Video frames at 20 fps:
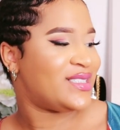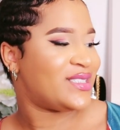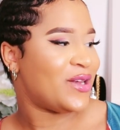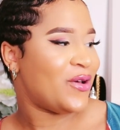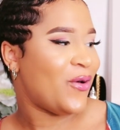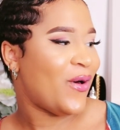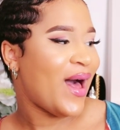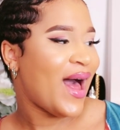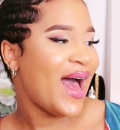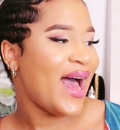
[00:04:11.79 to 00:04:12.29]

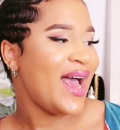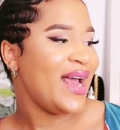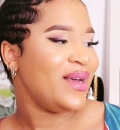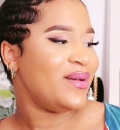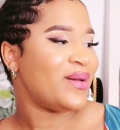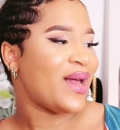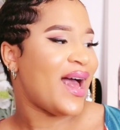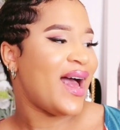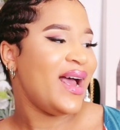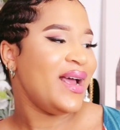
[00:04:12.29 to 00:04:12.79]
So
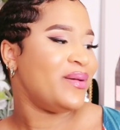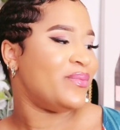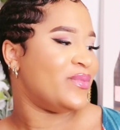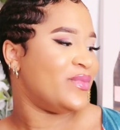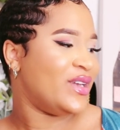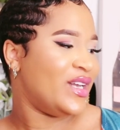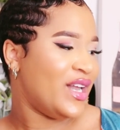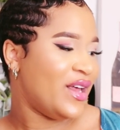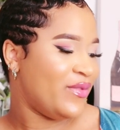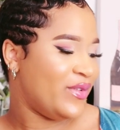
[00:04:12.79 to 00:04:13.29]
I
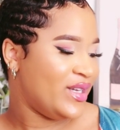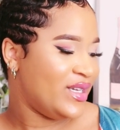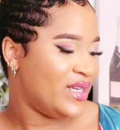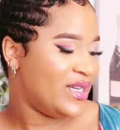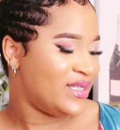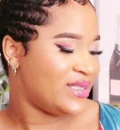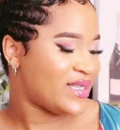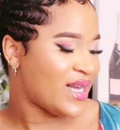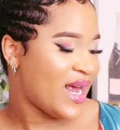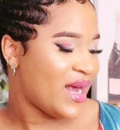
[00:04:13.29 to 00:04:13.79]
am loving
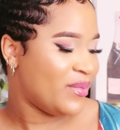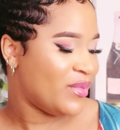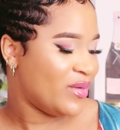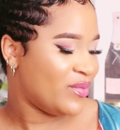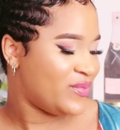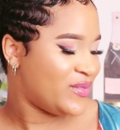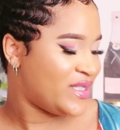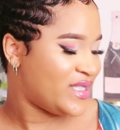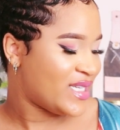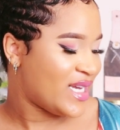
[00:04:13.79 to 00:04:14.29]
this. I am
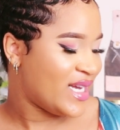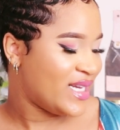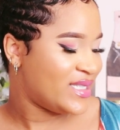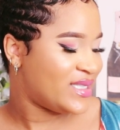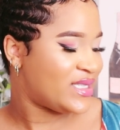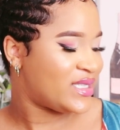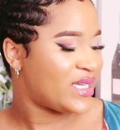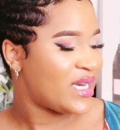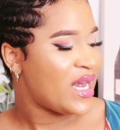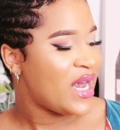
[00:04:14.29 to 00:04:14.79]

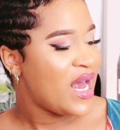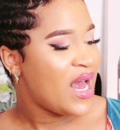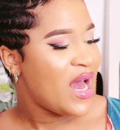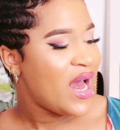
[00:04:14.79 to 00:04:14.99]
obsessed.